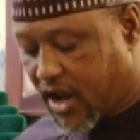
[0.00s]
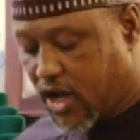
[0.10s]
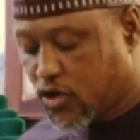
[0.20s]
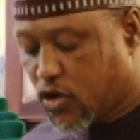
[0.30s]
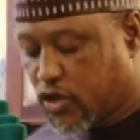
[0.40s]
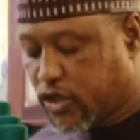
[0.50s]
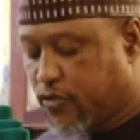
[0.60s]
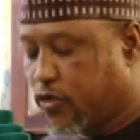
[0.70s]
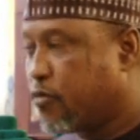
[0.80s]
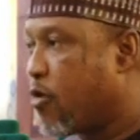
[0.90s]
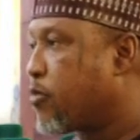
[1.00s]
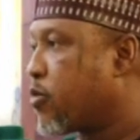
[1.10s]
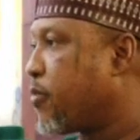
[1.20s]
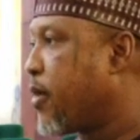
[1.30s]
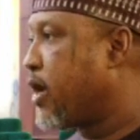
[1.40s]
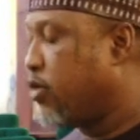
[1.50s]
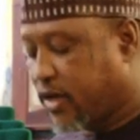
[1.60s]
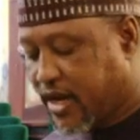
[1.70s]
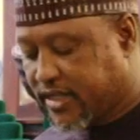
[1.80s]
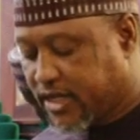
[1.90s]
and thus give room for proper
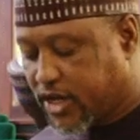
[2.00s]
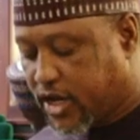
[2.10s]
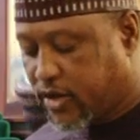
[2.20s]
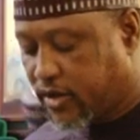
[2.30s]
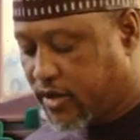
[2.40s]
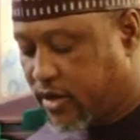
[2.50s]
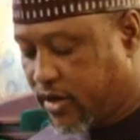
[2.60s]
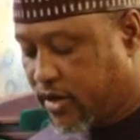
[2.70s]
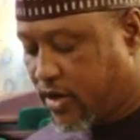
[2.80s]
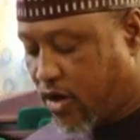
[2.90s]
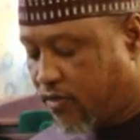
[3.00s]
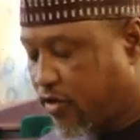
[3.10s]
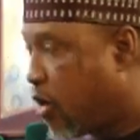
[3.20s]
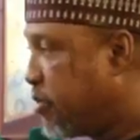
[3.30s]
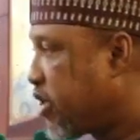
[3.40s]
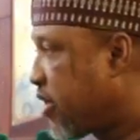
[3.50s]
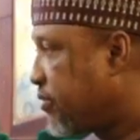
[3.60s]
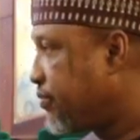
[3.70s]
utilization of the Commission.